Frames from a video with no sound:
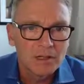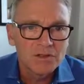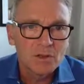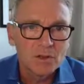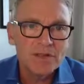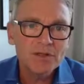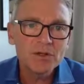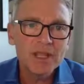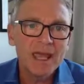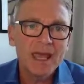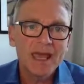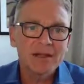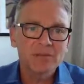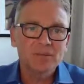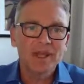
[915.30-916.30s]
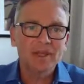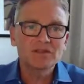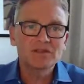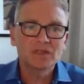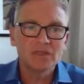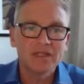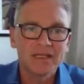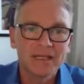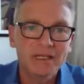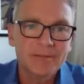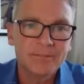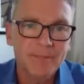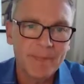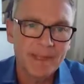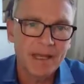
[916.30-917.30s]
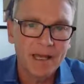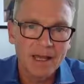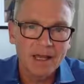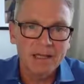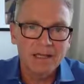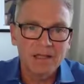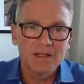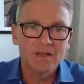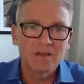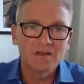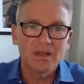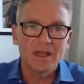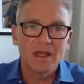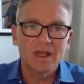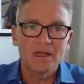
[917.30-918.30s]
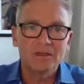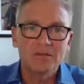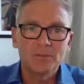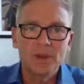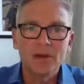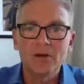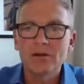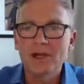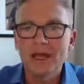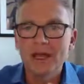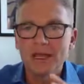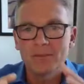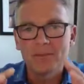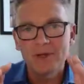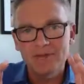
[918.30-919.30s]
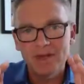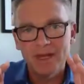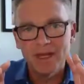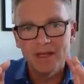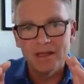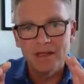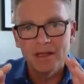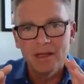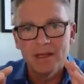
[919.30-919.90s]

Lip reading: So Ethercat basically is a paradigm that